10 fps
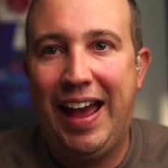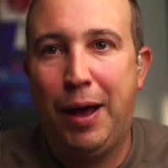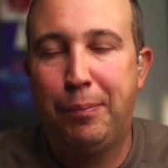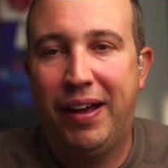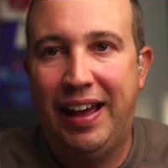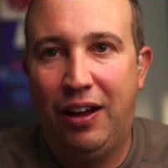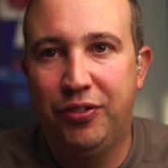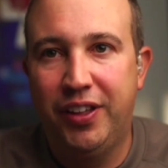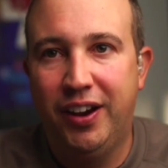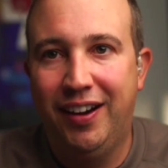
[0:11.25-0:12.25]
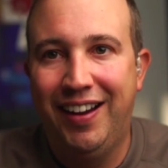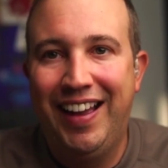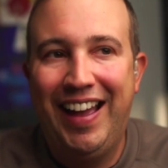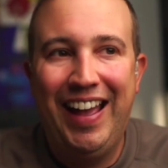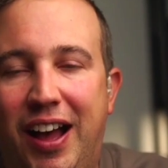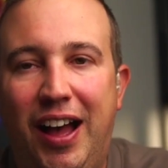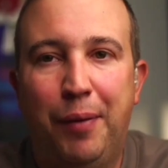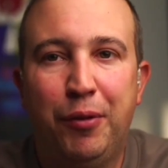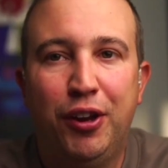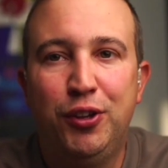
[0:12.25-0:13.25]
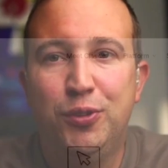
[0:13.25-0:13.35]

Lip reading: app out there. I'm going